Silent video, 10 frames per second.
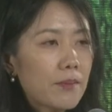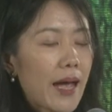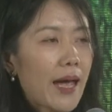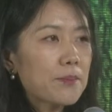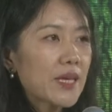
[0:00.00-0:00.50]

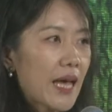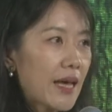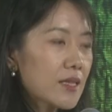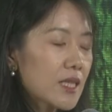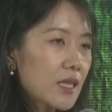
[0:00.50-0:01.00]

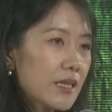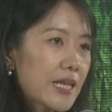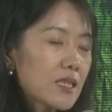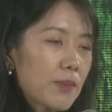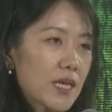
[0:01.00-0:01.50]
MBS, in the
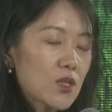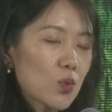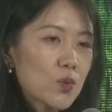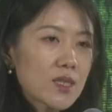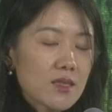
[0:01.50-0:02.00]
nature-based
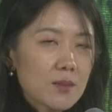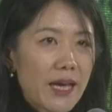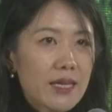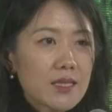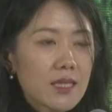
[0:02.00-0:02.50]
solution
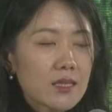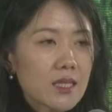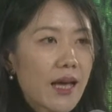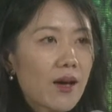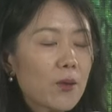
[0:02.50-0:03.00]
space in
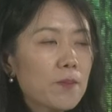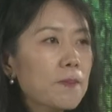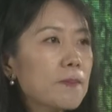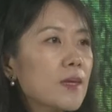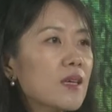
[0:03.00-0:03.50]
Shell,
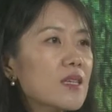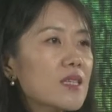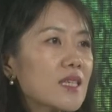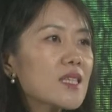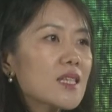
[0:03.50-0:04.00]

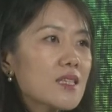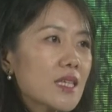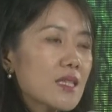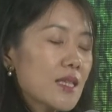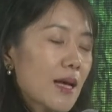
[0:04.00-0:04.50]
since its
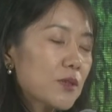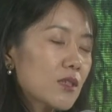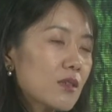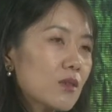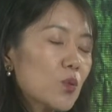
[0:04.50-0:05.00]

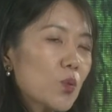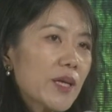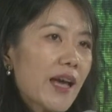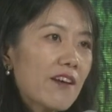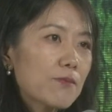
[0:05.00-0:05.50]
inception, we
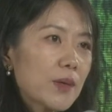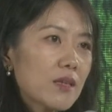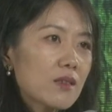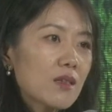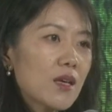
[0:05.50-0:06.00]
have
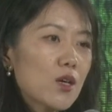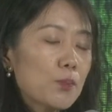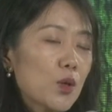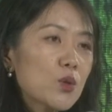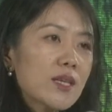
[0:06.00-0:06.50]
been
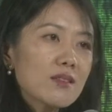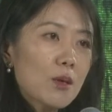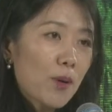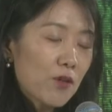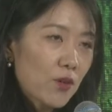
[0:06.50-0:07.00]
building the
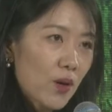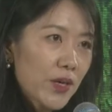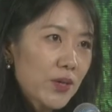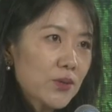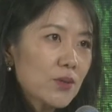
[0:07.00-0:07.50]

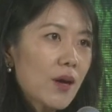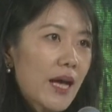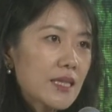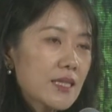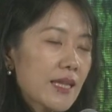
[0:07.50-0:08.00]
portfolio
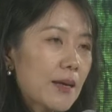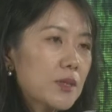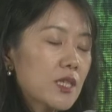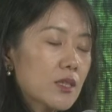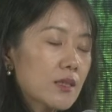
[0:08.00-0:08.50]
and
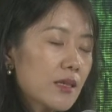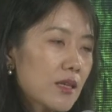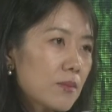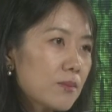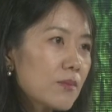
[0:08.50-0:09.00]
establish the
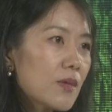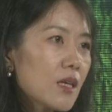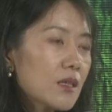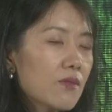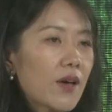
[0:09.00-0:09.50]
team,
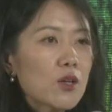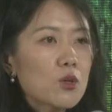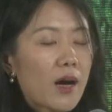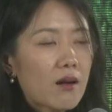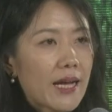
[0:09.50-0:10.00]
develop
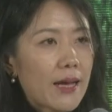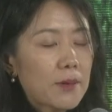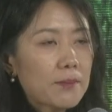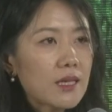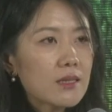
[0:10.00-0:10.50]
our
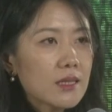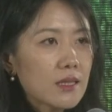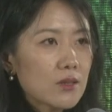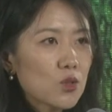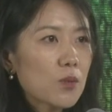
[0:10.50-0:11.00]

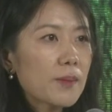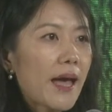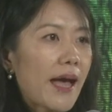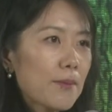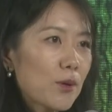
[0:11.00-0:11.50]
capabilities to be
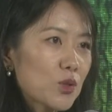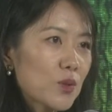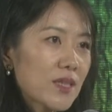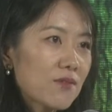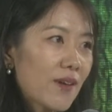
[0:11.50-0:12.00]
able to
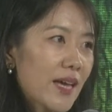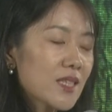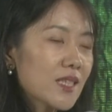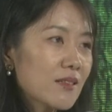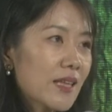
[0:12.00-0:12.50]
invest
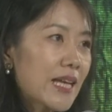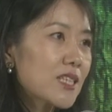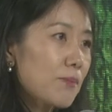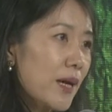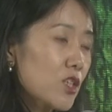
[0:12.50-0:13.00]
in
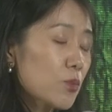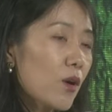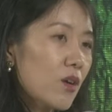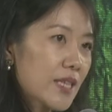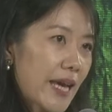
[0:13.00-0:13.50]
nature-based
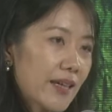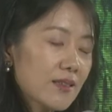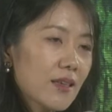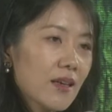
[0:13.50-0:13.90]
projects.